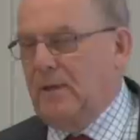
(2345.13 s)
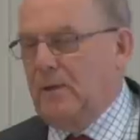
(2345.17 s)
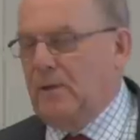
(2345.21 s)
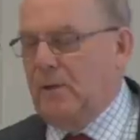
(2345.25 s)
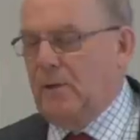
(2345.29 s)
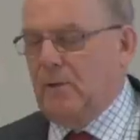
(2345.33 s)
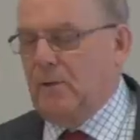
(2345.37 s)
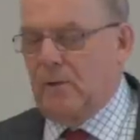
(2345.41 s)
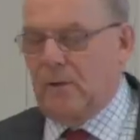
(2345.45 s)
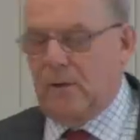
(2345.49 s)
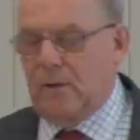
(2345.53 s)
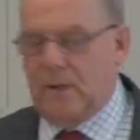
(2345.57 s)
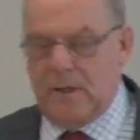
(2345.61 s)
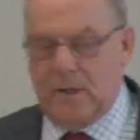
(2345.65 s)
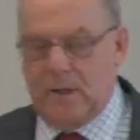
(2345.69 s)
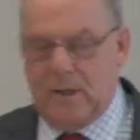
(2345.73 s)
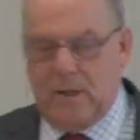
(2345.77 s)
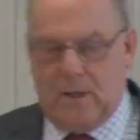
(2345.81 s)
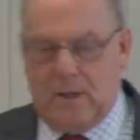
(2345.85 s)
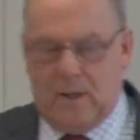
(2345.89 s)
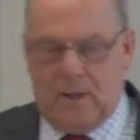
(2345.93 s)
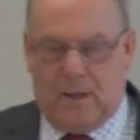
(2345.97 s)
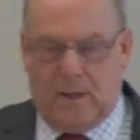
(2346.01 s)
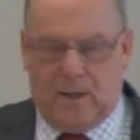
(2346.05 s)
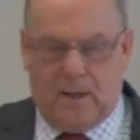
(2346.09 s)
York,
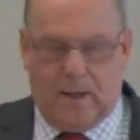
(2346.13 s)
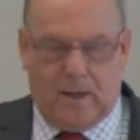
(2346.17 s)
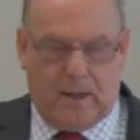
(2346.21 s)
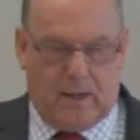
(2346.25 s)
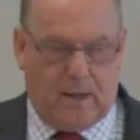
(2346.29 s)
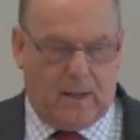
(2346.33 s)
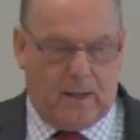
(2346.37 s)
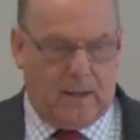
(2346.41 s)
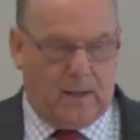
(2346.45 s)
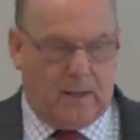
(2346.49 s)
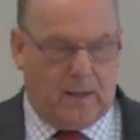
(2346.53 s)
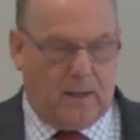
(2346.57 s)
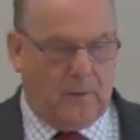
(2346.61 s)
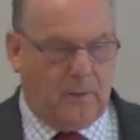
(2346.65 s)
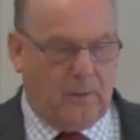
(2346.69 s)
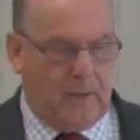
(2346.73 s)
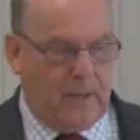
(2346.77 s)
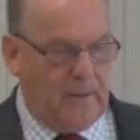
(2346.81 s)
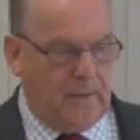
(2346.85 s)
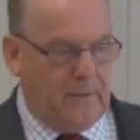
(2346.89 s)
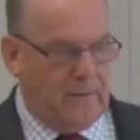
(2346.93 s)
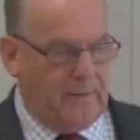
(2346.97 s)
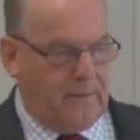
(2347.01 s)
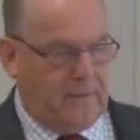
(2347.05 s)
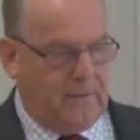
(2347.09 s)
and I
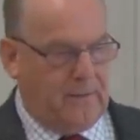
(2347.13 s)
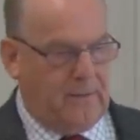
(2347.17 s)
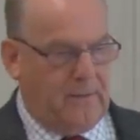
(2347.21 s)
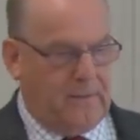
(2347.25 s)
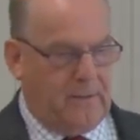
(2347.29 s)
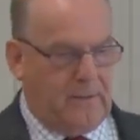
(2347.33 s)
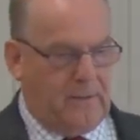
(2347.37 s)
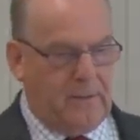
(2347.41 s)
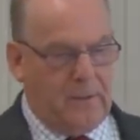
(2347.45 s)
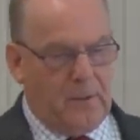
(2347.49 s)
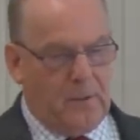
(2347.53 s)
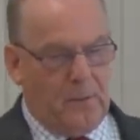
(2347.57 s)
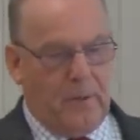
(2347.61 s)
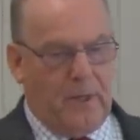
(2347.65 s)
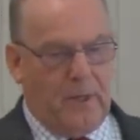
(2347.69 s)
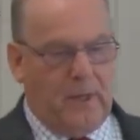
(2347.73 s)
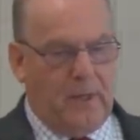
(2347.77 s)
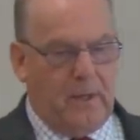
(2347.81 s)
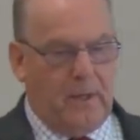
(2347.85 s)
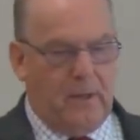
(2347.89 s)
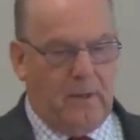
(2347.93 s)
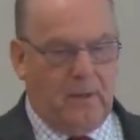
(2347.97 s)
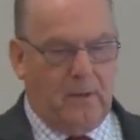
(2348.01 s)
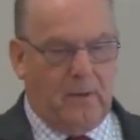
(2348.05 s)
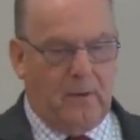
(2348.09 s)
went to the
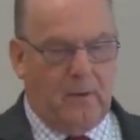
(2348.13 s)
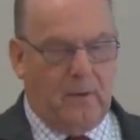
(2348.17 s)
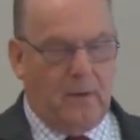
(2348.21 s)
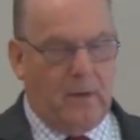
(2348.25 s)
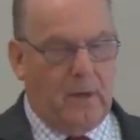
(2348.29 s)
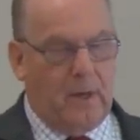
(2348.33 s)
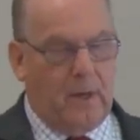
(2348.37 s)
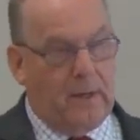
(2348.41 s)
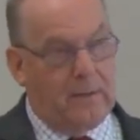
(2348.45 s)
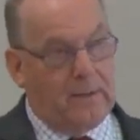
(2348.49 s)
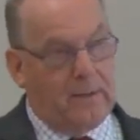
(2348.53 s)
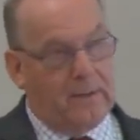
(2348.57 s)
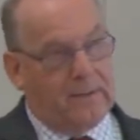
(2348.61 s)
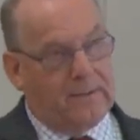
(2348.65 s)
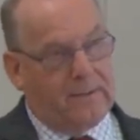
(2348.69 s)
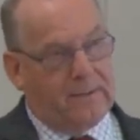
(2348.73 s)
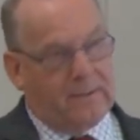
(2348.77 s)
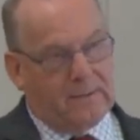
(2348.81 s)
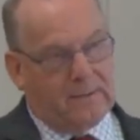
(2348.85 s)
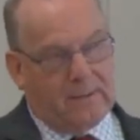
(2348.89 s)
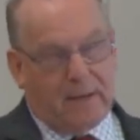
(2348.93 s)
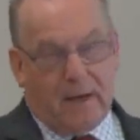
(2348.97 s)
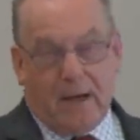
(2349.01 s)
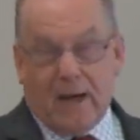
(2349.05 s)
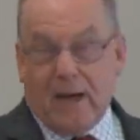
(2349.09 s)
window, and the
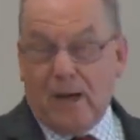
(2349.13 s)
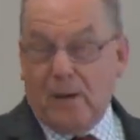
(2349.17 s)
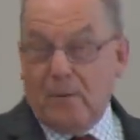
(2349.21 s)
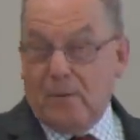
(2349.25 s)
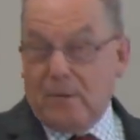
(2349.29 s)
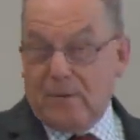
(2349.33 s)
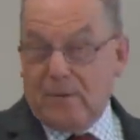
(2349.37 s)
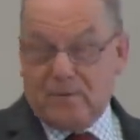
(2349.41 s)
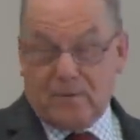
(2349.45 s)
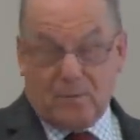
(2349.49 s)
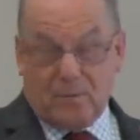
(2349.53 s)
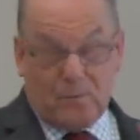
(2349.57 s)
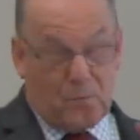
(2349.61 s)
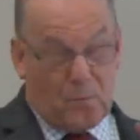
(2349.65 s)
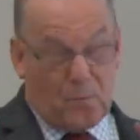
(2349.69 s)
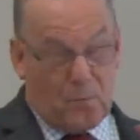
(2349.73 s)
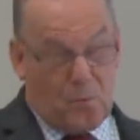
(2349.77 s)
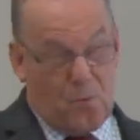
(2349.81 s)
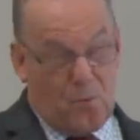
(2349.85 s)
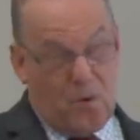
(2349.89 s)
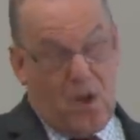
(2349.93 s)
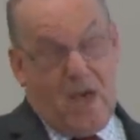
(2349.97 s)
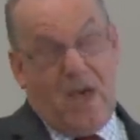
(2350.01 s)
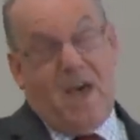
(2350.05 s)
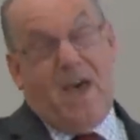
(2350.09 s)
sky was
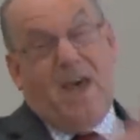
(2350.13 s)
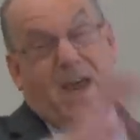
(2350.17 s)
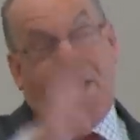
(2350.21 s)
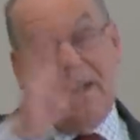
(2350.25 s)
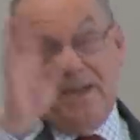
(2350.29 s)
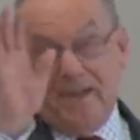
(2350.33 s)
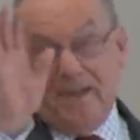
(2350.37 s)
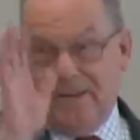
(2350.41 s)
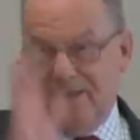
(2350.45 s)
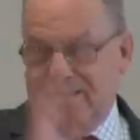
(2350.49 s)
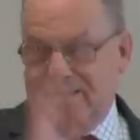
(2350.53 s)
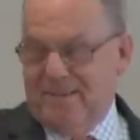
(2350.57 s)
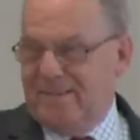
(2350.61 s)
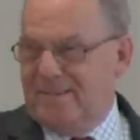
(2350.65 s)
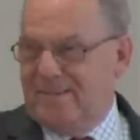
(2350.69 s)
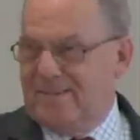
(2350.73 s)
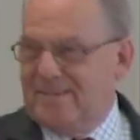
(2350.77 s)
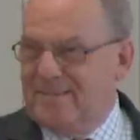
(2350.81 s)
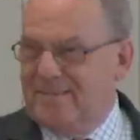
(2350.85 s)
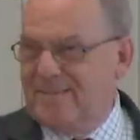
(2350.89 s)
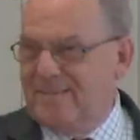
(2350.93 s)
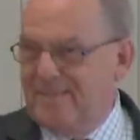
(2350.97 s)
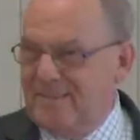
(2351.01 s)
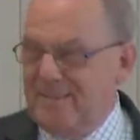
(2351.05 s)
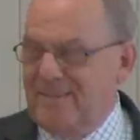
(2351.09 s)
red.
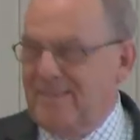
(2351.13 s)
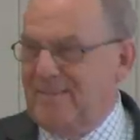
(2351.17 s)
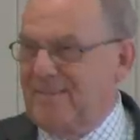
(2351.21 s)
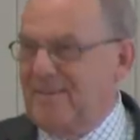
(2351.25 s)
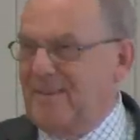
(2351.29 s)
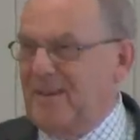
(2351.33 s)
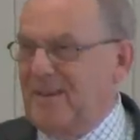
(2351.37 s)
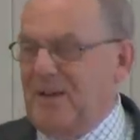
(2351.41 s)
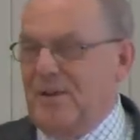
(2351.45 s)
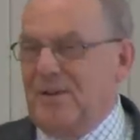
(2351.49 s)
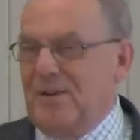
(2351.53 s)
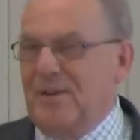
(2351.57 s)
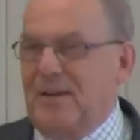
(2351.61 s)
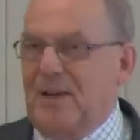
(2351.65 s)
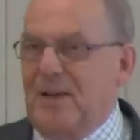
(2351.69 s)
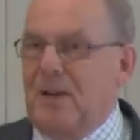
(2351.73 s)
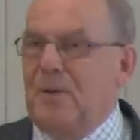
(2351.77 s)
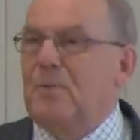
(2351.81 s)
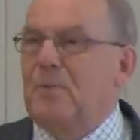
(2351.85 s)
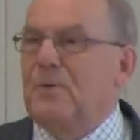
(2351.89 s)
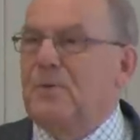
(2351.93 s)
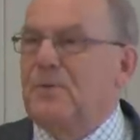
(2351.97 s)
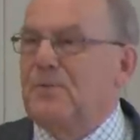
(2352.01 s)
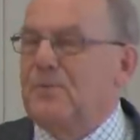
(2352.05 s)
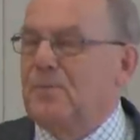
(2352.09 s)
It
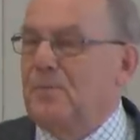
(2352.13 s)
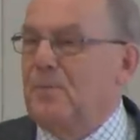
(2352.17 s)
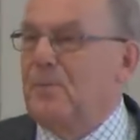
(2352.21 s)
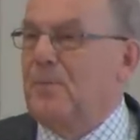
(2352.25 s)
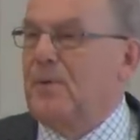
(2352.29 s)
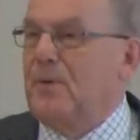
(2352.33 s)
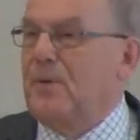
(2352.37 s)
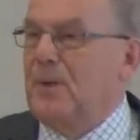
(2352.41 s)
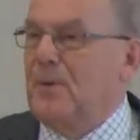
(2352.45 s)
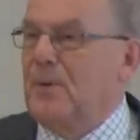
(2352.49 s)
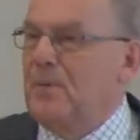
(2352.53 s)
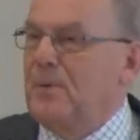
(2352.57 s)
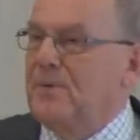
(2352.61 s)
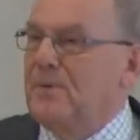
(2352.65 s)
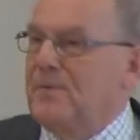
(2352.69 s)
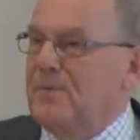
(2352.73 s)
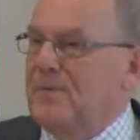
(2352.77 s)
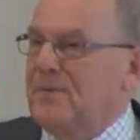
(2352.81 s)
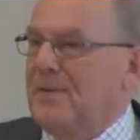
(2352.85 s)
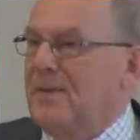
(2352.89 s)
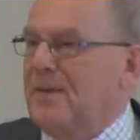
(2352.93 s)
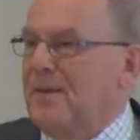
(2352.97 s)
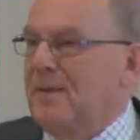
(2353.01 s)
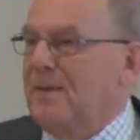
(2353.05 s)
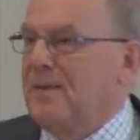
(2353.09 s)
was
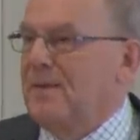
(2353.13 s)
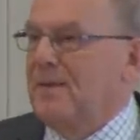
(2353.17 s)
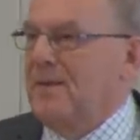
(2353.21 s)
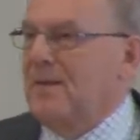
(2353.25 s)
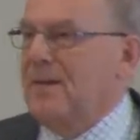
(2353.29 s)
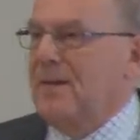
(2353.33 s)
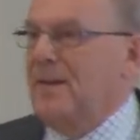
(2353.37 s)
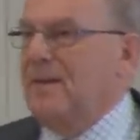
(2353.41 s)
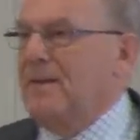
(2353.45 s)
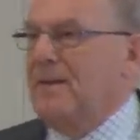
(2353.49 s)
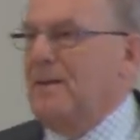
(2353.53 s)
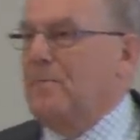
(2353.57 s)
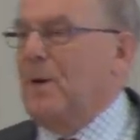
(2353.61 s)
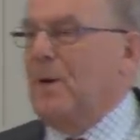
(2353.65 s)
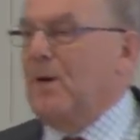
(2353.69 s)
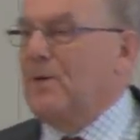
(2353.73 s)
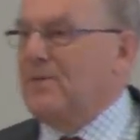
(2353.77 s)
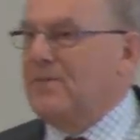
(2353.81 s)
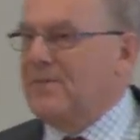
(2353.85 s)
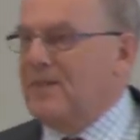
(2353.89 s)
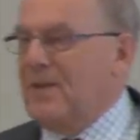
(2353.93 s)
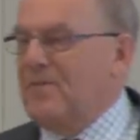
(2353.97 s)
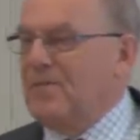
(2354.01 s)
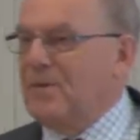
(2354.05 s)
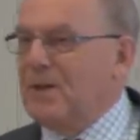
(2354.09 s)

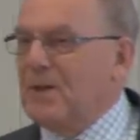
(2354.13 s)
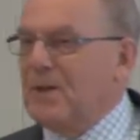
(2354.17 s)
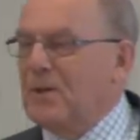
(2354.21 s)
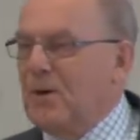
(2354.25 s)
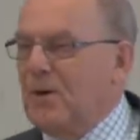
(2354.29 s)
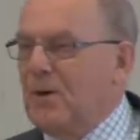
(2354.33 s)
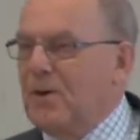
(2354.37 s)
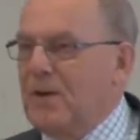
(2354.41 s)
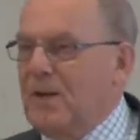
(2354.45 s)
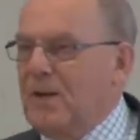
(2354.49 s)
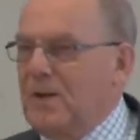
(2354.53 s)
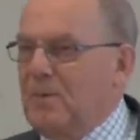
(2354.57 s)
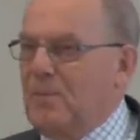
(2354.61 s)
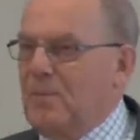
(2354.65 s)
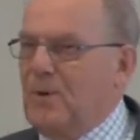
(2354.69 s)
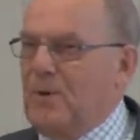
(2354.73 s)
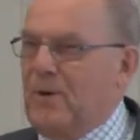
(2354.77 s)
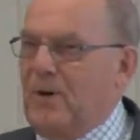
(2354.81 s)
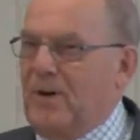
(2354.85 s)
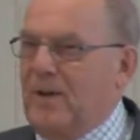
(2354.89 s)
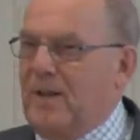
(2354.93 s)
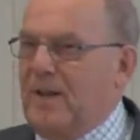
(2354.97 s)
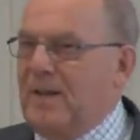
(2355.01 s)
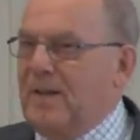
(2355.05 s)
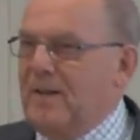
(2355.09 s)
about 7 o'clock in the
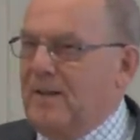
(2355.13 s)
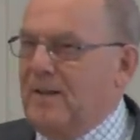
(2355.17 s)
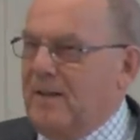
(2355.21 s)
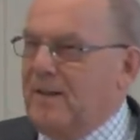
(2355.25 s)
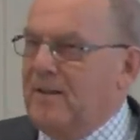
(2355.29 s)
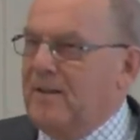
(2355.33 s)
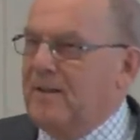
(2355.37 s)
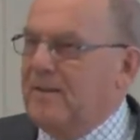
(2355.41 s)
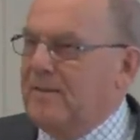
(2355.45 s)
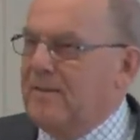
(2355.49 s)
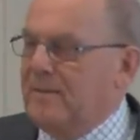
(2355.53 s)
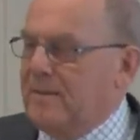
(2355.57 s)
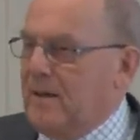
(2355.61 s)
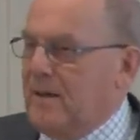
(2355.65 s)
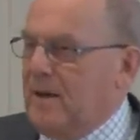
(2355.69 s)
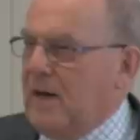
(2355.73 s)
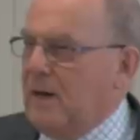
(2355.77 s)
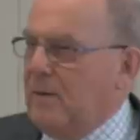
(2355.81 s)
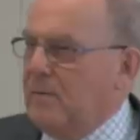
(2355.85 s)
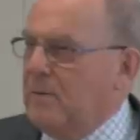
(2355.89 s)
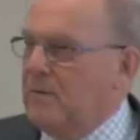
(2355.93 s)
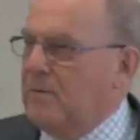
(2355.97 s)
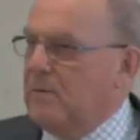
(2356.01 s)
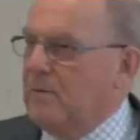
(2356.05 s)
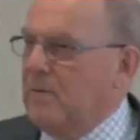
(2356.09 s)
morning, and the
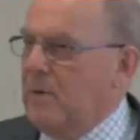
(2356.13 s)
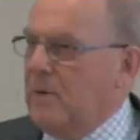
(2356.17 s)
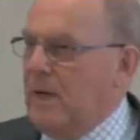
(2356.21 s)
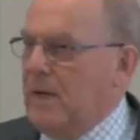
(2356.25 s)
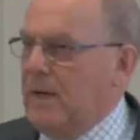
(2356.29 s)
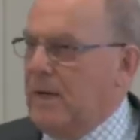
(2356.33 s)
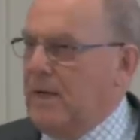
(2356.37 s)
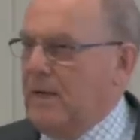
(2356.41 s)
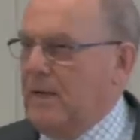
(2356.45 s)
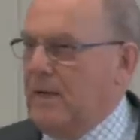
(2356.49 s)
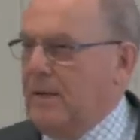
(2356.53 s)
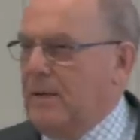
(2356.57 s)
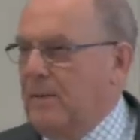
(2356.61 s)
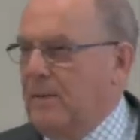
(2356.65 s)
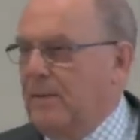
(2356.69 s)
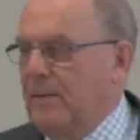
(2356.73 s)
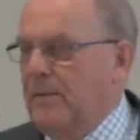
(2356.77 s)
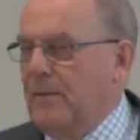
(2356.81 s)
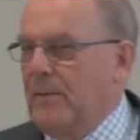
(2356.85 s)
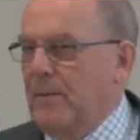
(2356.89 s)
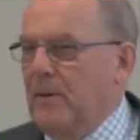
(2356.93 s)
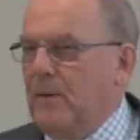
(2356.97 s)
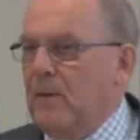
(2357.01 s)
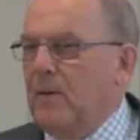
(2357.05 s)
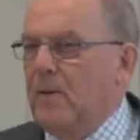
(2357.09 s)
sky was red.
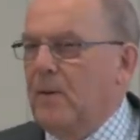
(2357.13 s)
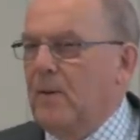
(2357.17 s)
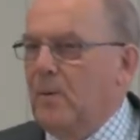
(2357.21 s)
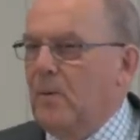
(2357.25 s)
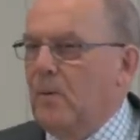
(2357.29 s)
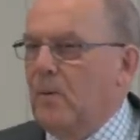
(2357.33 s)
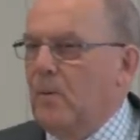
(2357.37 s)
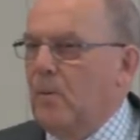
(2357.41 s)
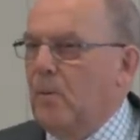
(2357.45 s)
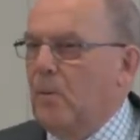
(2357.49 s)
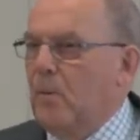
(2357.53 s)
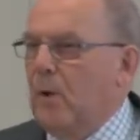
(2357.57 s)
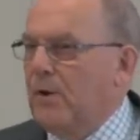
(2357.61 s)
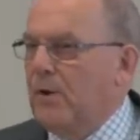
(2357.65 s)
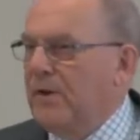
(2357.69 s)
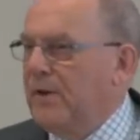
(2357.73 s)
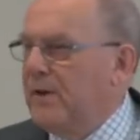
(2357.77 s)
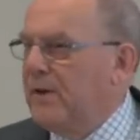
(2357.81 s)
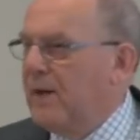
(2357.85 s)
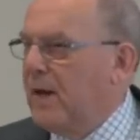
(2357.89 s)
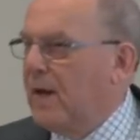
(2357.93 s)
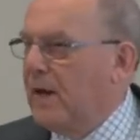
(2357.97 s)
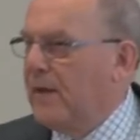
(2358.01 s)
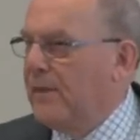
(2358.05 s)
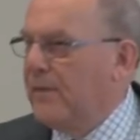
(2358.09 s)
What
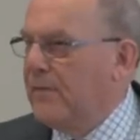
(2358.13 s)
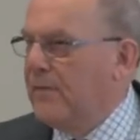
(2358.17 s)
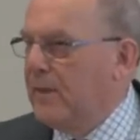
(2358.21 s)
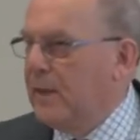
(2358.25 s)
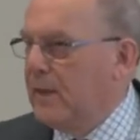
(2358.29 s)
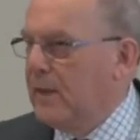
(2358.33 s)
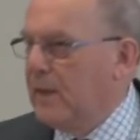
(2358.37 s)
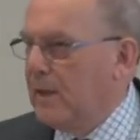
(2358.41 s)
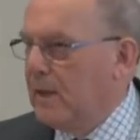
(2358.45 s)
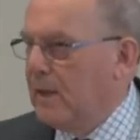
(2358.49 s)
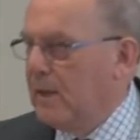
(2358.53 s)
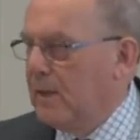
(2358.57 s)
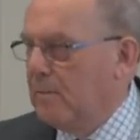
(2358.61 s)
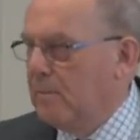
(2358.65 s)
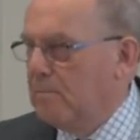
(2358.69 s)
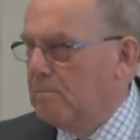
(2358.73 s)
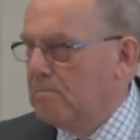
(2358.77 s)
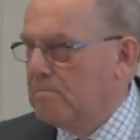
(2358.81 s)
did I think?